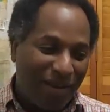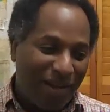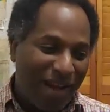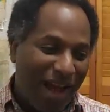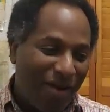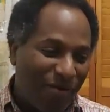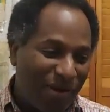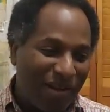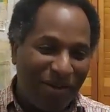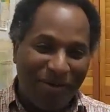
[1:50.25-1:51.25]
And I
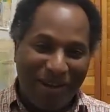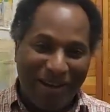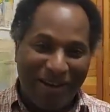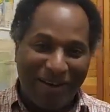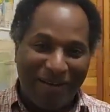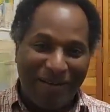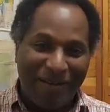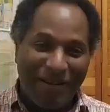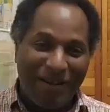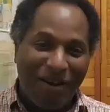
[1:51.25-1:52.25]
really don't care.
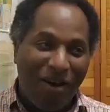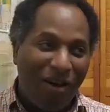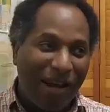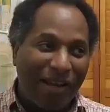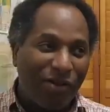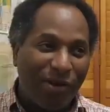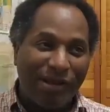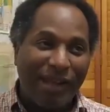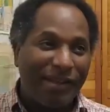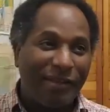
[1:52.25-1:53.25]
All I do
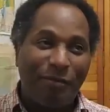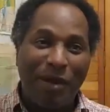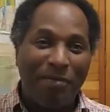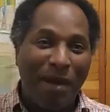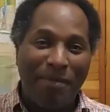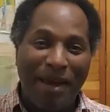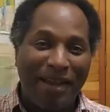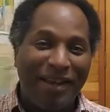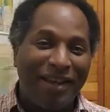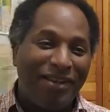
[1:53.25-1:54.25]
is I just speak my
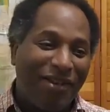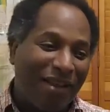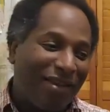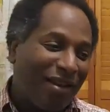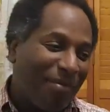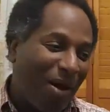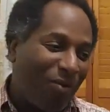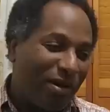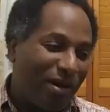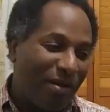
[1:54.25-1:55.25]
mind. You know, I think
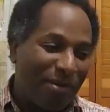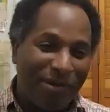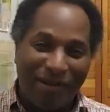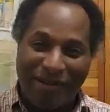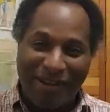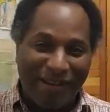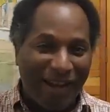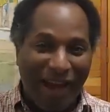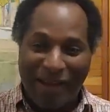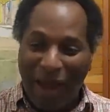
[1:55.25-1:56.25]
about what Emerson says.
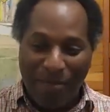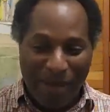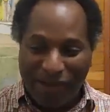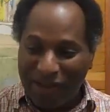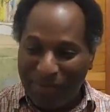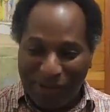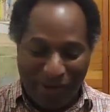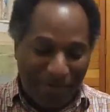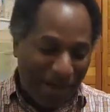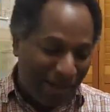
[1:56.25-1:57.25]
I, I, I mentioned
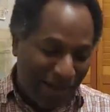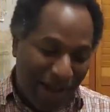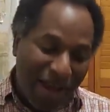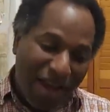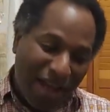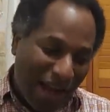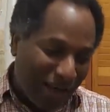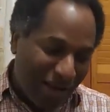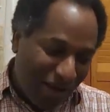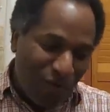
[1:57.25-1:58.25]
Emerson many times, and I
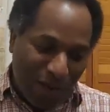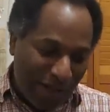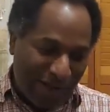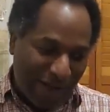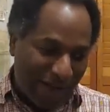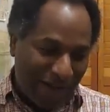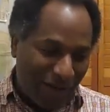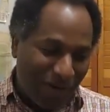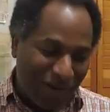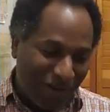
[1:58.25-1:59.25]
love what he says.
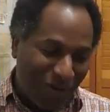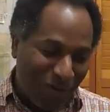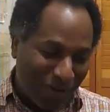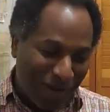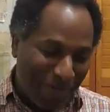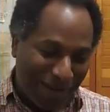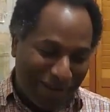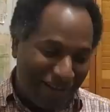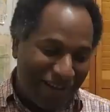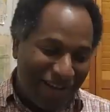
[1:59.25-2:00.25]
You know, the whole thing
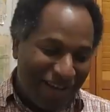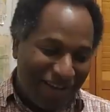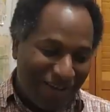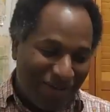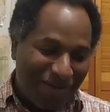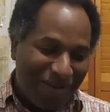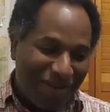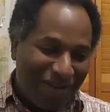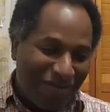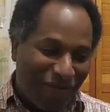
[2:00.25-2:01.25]
about the, you know,
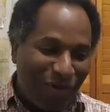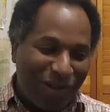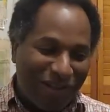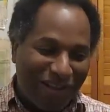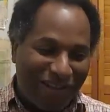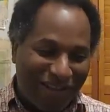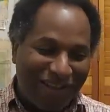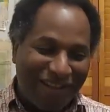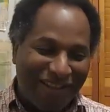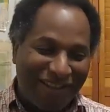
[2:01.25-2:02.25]
foolish
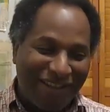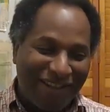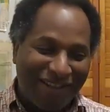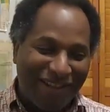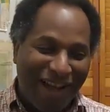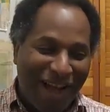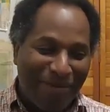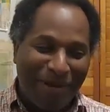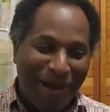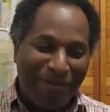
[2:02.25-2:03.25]
consistency is the
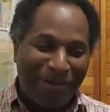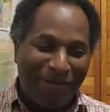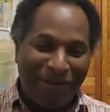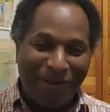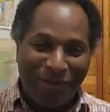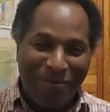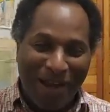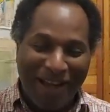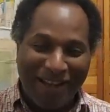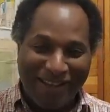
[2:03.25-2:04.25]
hobgoblin of little
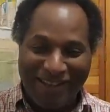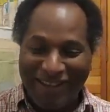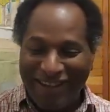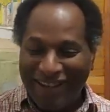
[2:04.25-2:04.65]
minds.